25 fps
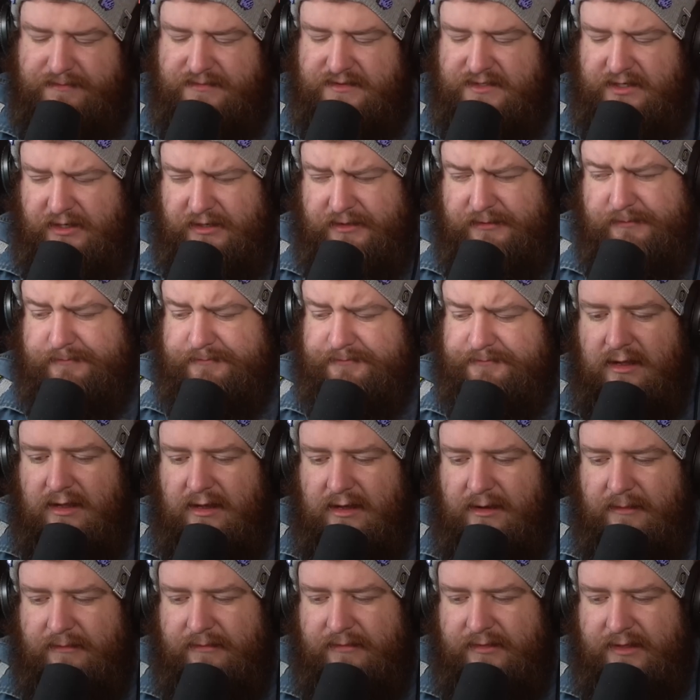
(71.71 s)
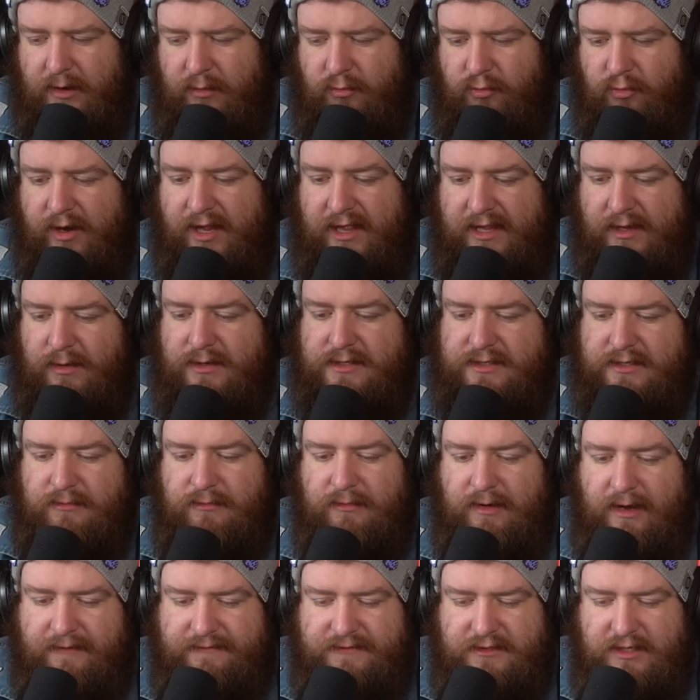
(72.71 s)
So there really wasn't
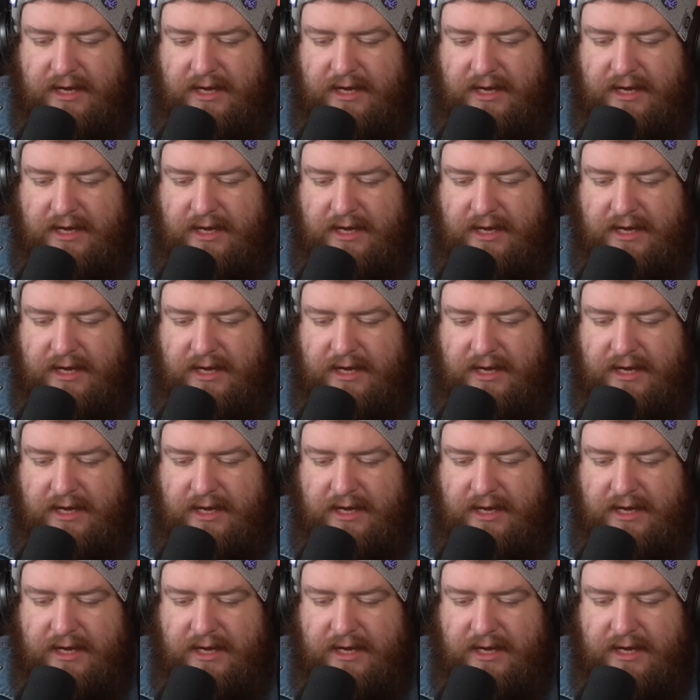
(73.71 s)
enough